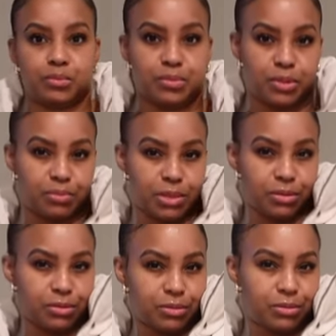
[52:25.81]
some
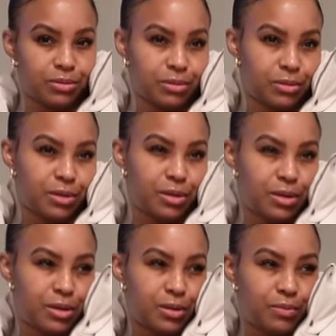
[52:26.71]
little
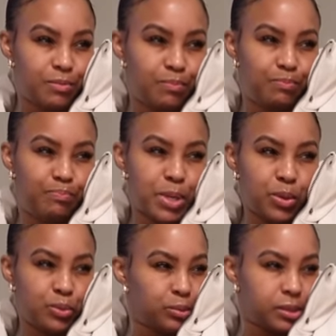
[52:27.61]

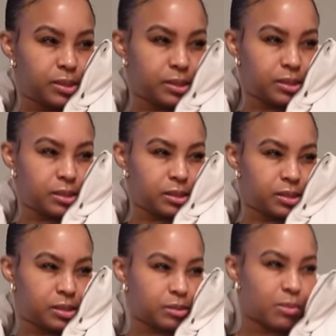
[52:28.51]
boots,
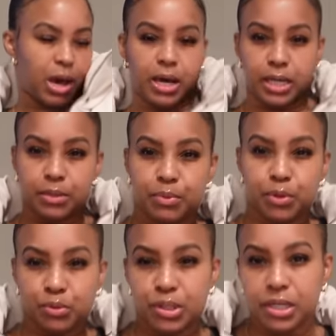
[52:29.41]
some Ugg
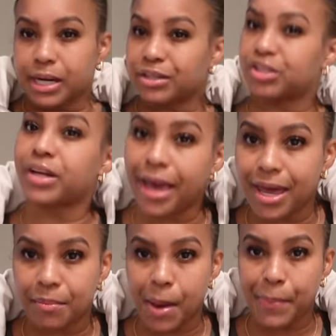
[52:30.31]
boots that I should have had
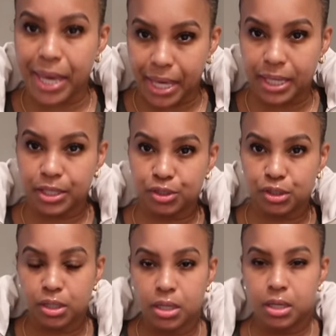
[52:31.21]
in my
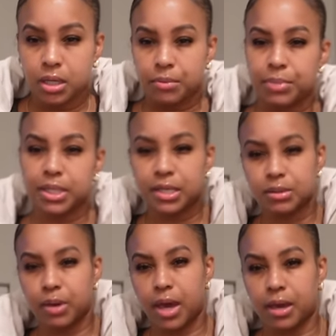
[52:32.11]
package, but that's
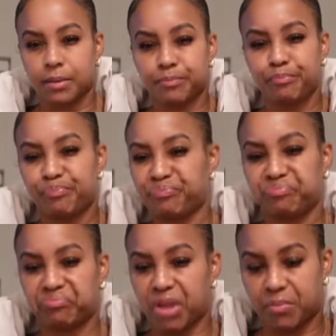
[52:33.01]
okay.
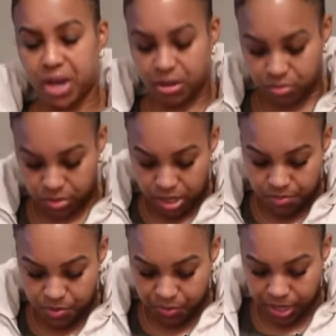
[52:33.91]
I'm not gonna keep
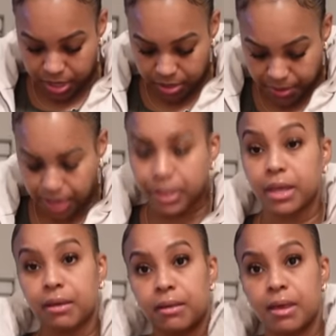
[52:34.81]
complaining about
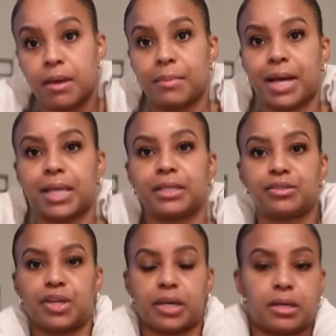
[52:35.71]
it. But I like the
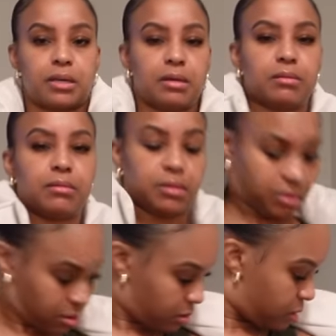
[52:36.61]
jacket.
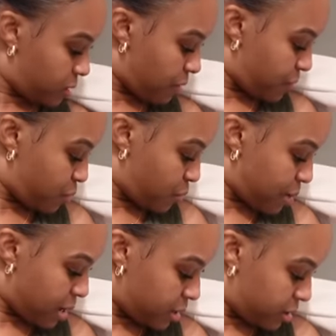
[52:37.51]
Does it have any more
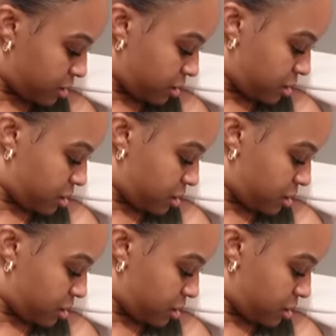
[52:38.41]
pockets?